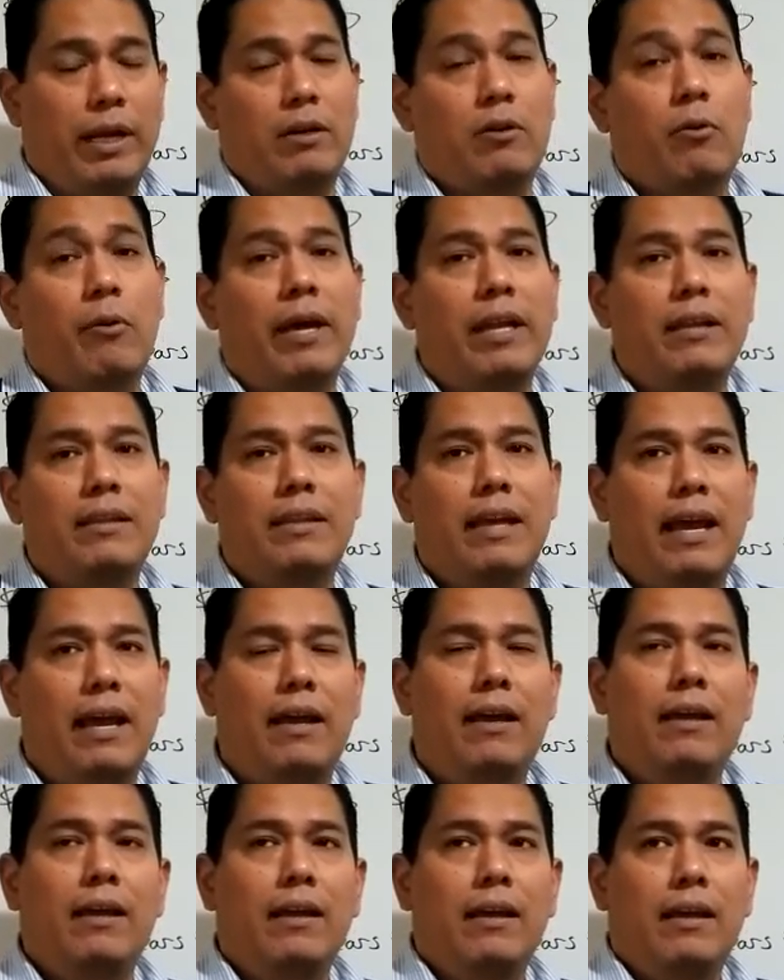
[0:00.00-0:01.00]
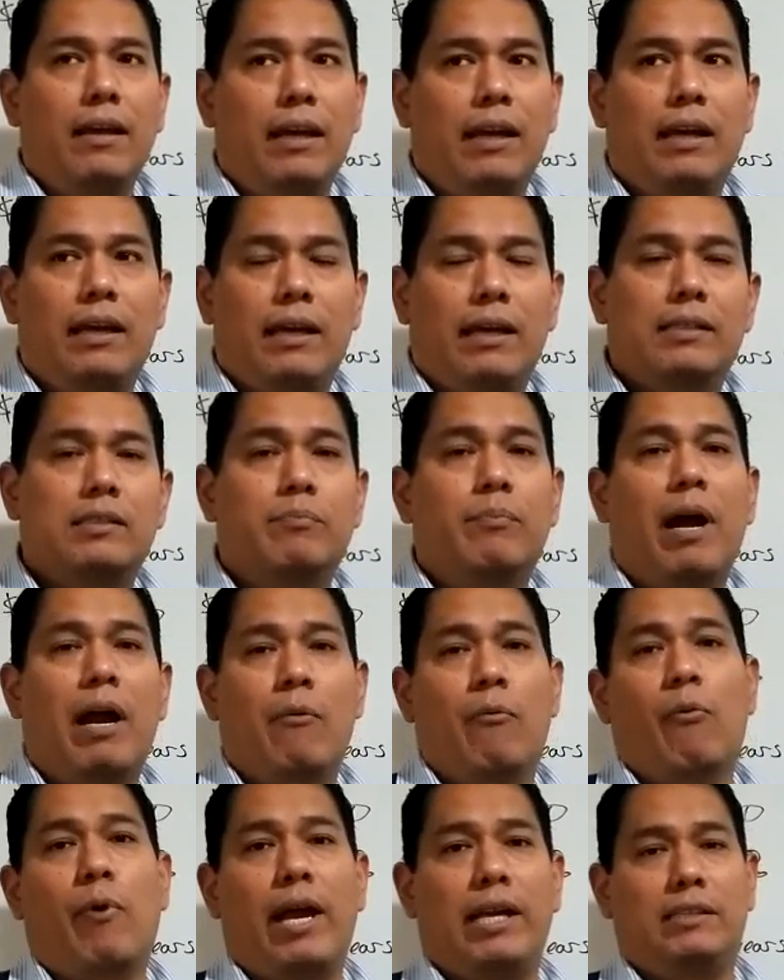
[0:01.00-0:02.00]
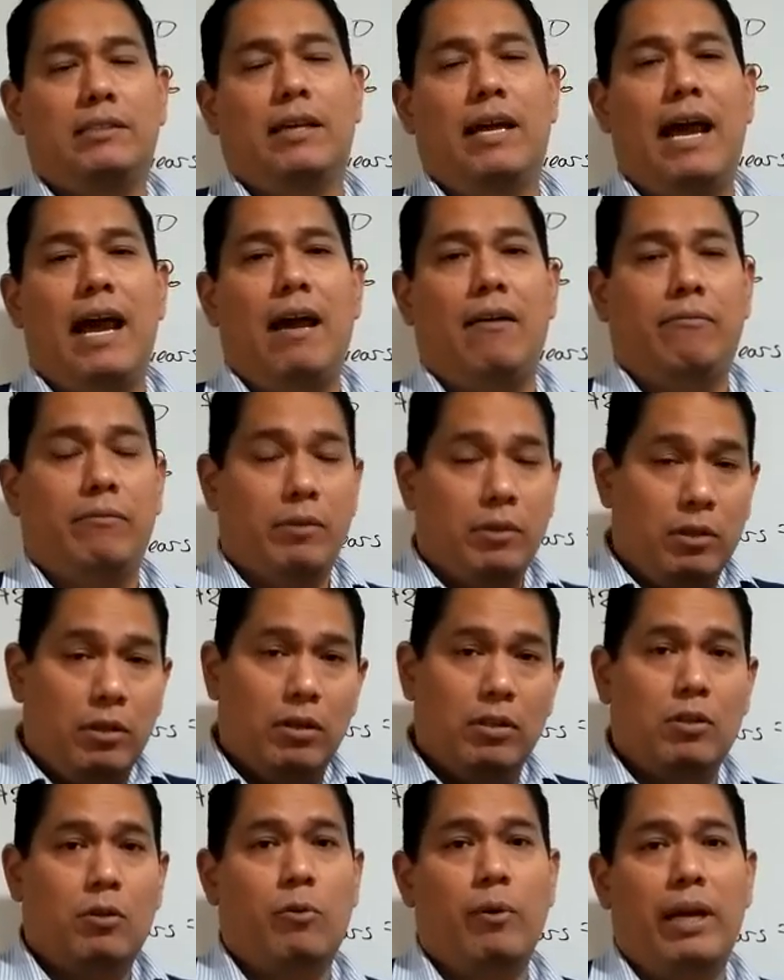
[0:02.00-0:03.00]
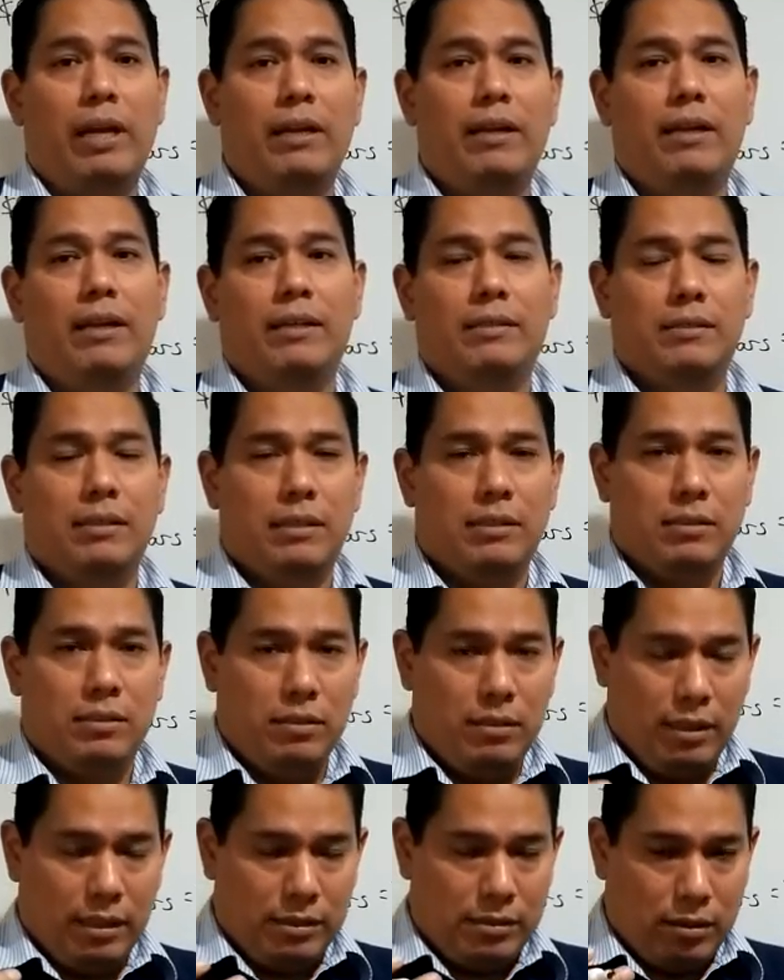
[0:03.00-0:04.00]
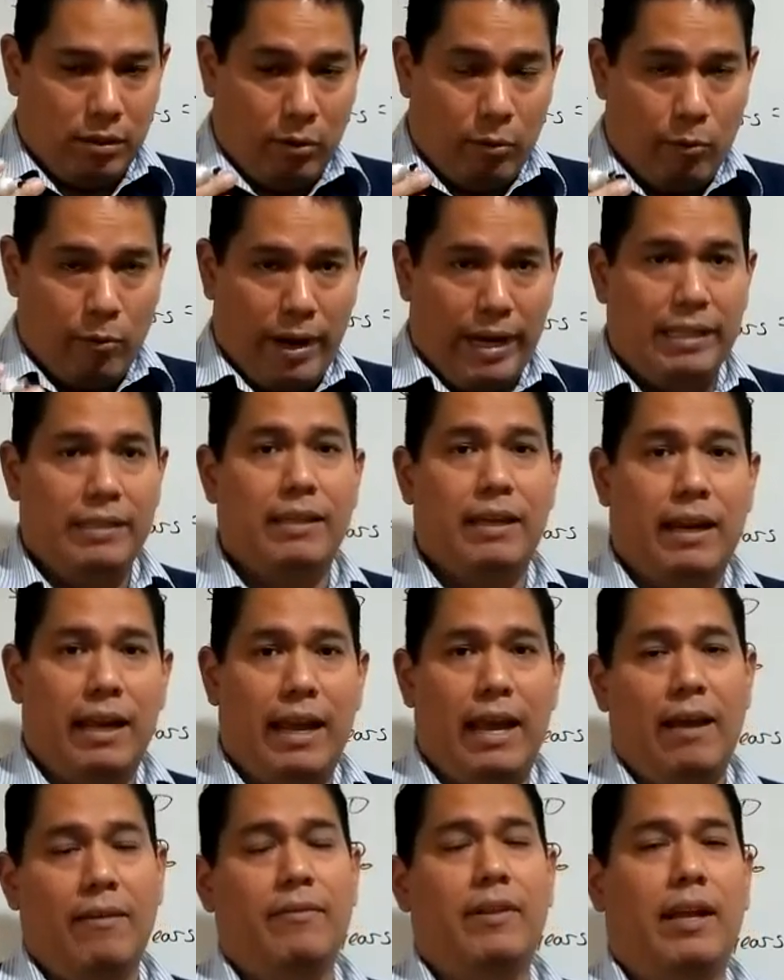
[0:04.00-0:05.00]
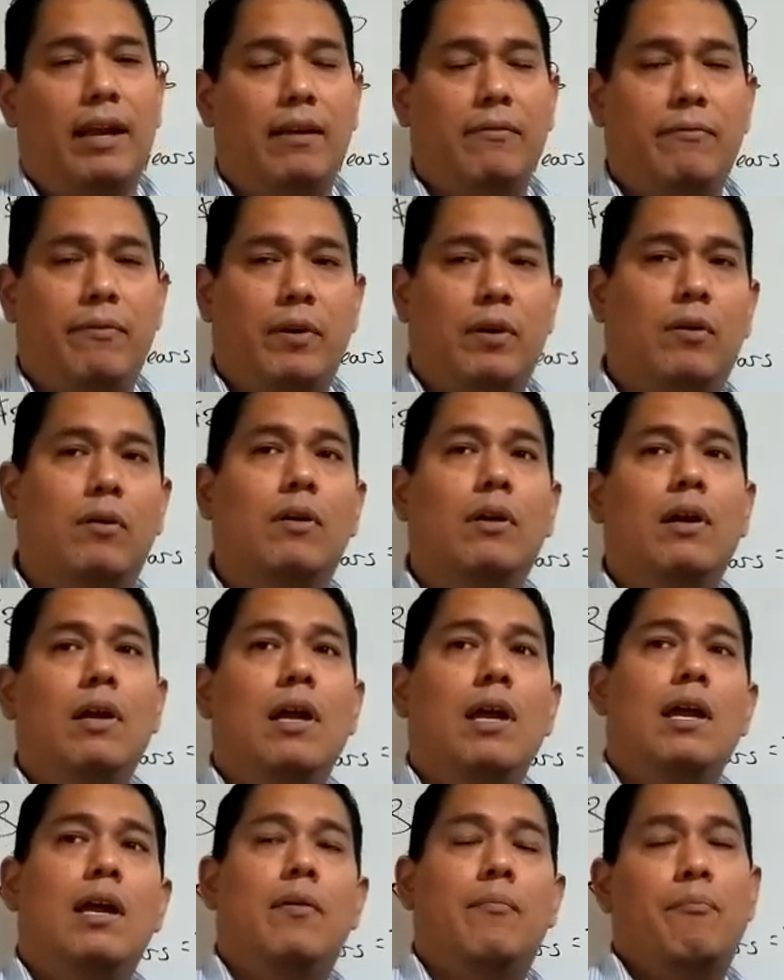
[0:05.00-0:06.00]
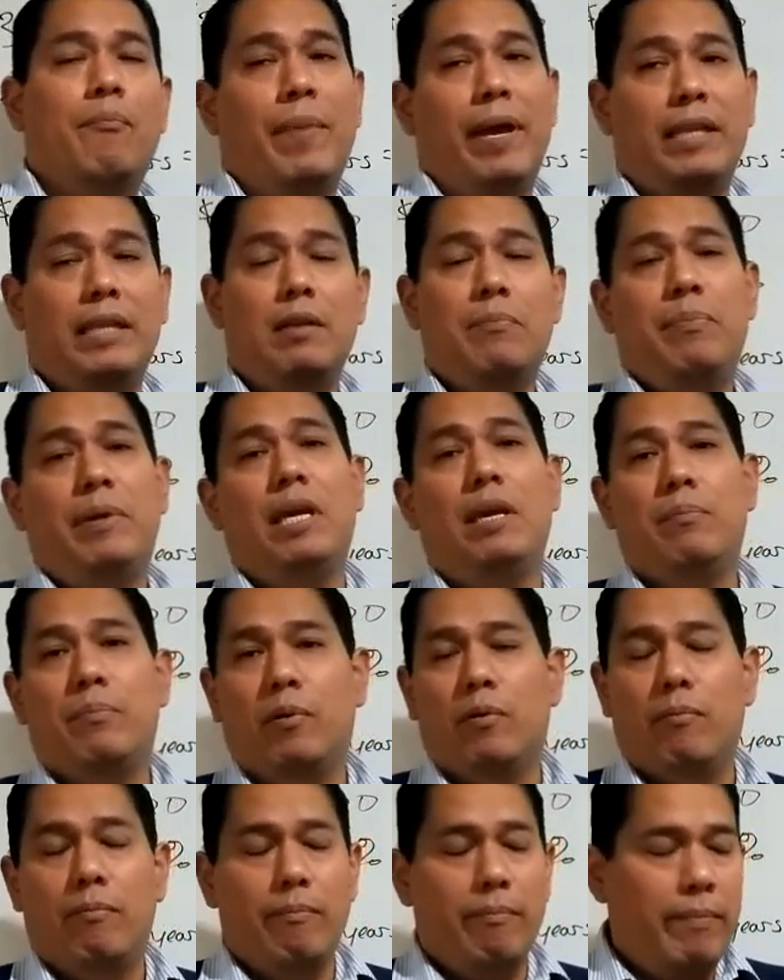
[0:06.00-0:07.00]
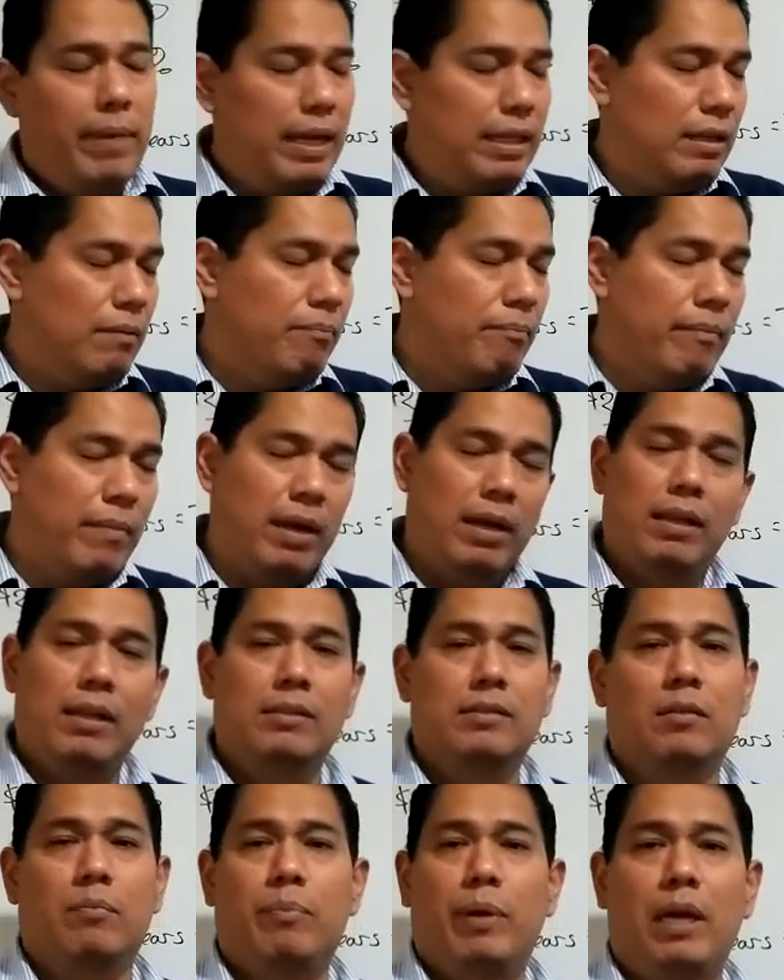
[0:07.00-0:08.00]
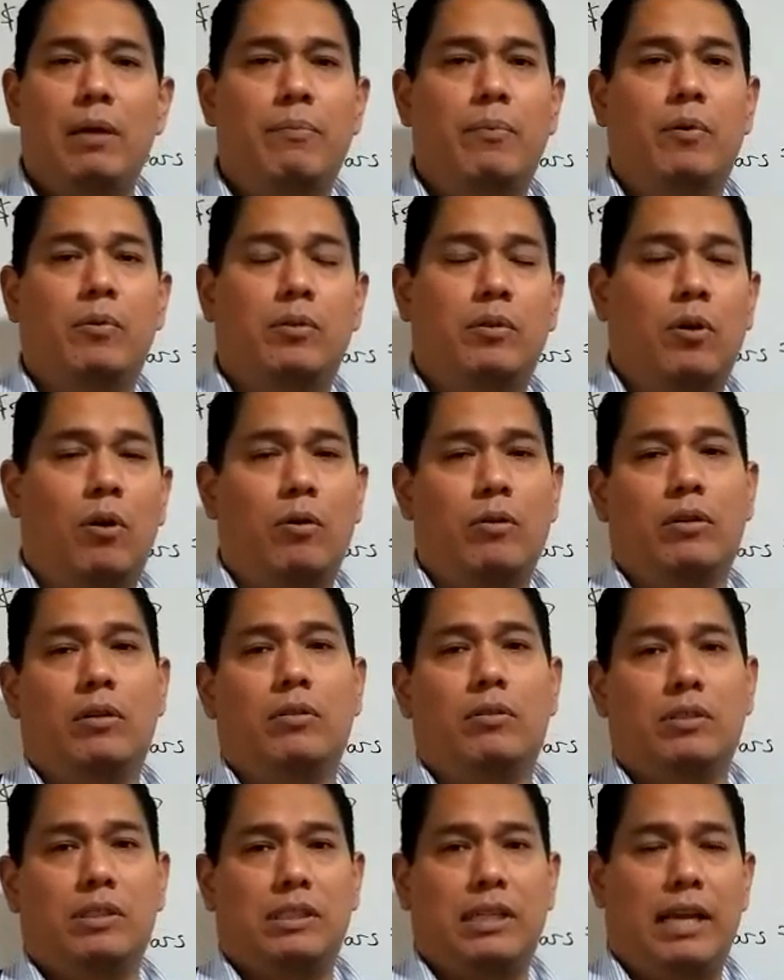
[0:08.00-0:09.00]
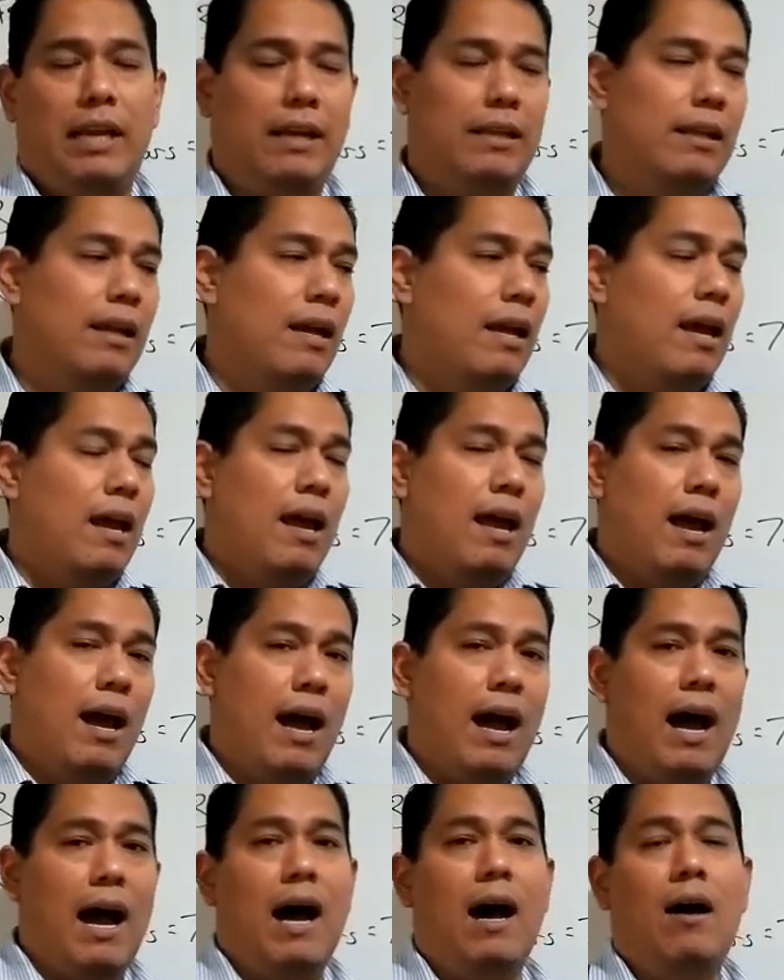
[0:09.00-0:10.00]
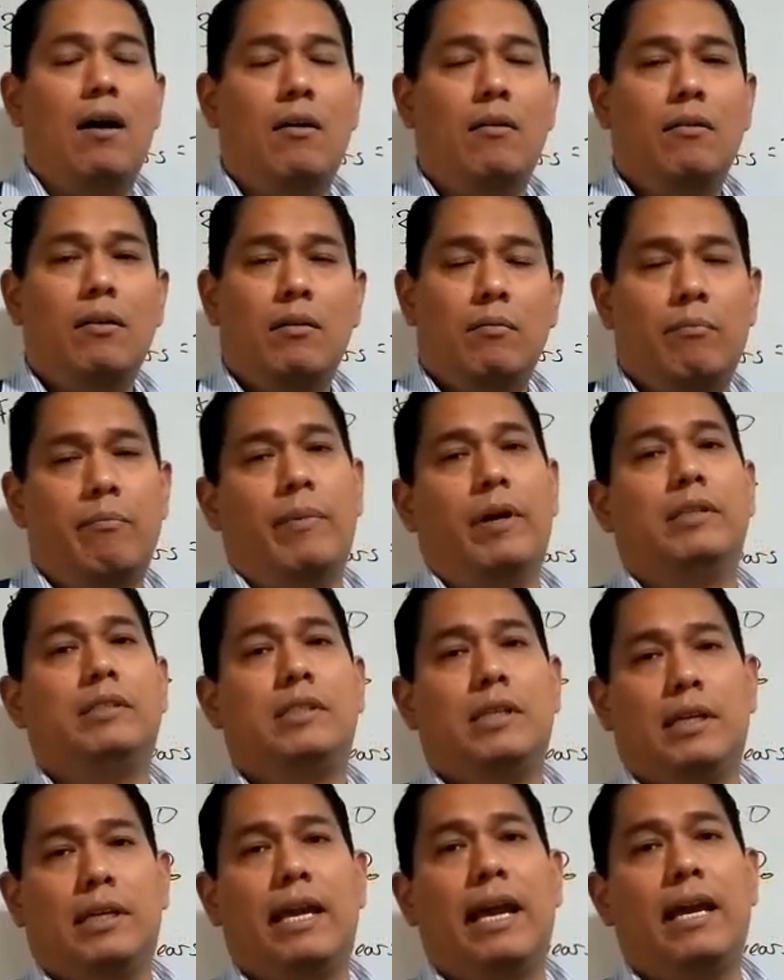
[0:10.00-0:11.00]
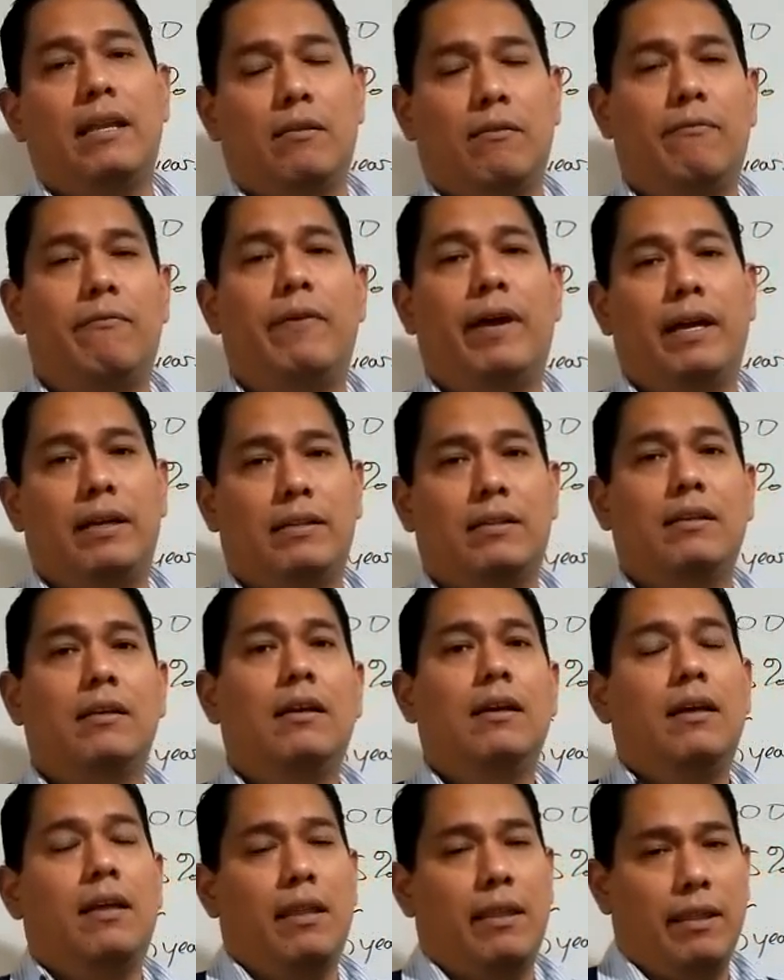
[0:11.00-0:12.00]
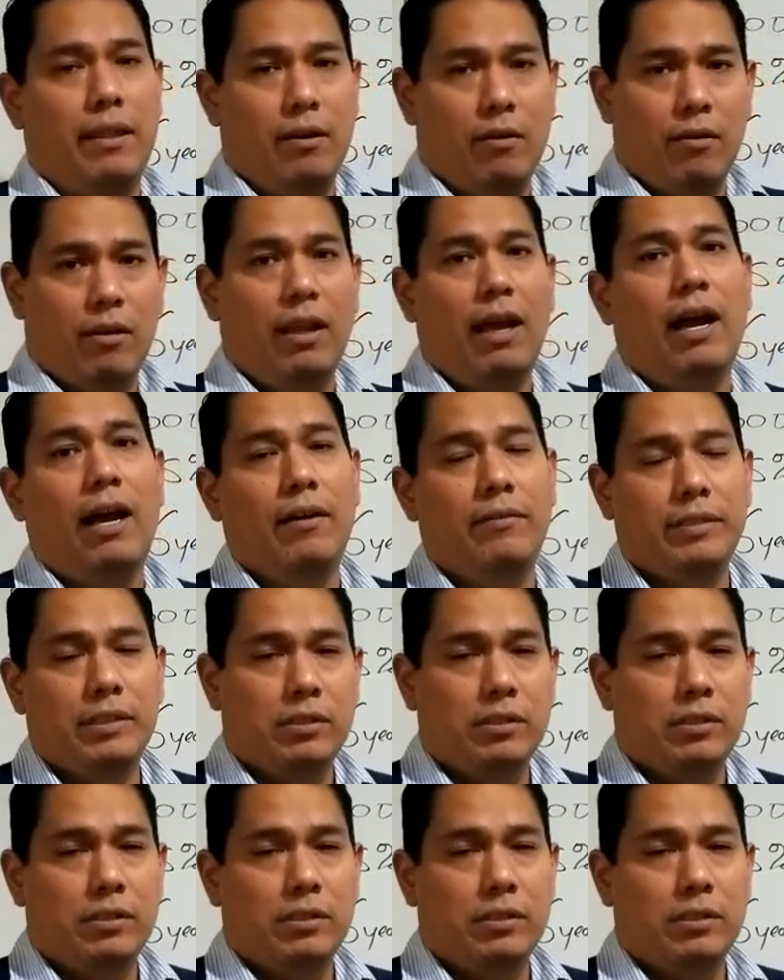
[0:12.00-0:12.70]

Credit that is my right to have. The good credit is, is, is a right that I have that I feel many people, many millions of people don't understand how much it can affect their lives.